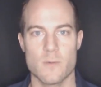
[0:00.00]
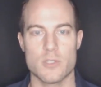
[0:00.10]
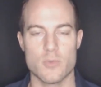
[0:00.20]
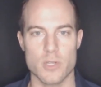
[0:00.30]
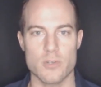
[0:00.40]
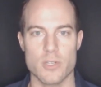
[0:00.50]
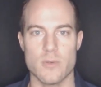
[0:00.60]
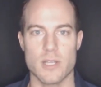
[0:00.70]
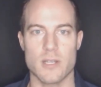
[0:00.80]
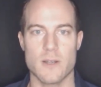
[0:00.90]
which is what you're
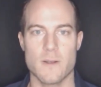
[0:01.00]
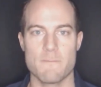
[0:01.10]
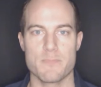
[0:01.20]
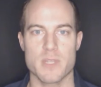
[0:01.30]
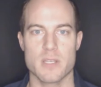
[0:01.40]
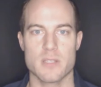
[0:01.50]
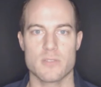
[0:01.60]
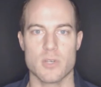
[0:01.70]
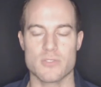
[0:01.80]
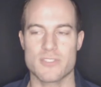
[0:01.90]
doing.
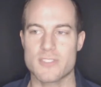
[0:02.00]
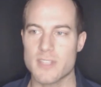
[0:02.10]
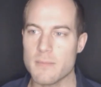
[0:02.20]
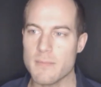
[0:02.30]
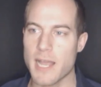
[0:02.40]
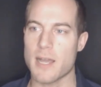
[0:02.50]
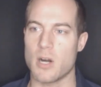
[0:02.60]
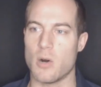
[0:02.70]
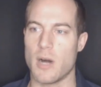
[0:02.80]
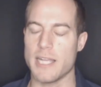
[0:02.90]
So
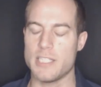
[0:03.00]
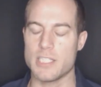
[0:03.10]
somehow